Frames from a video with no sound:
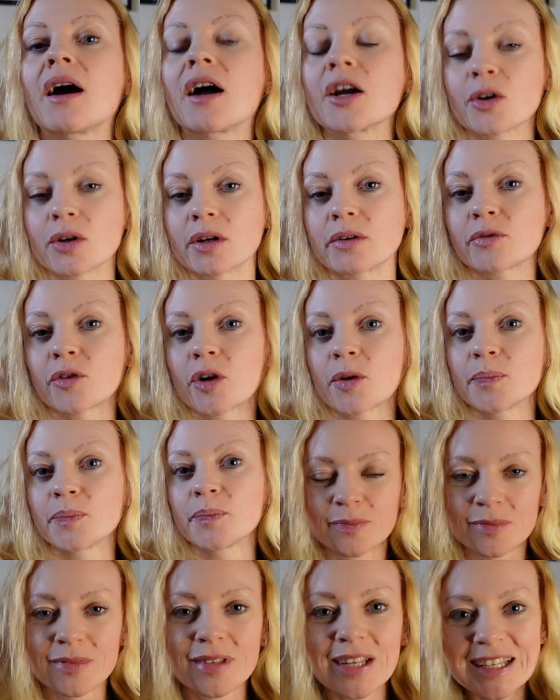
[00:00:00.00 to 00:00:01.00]
I got it from.
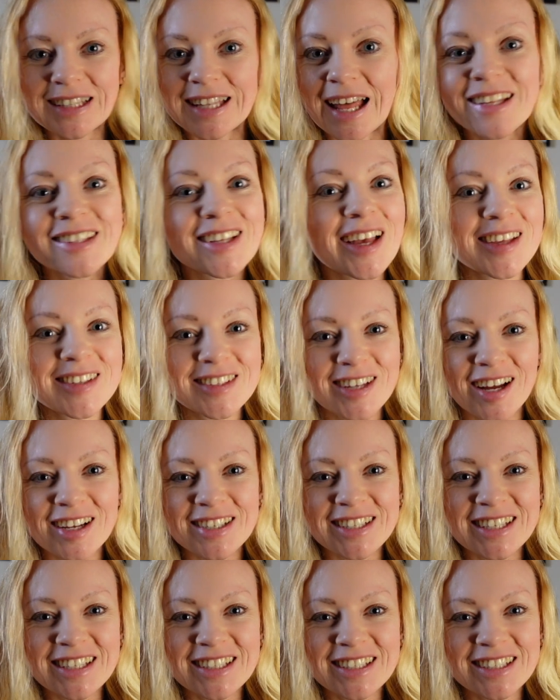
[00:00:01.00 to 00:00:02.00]
Let's get
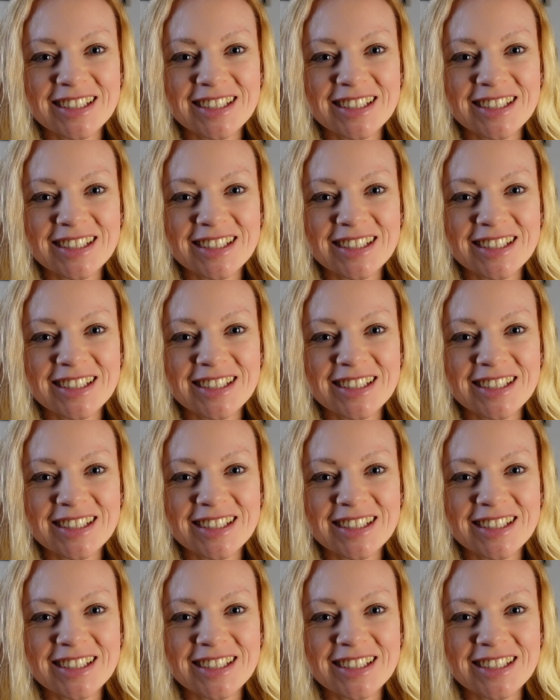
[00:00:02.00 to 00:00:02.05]
started.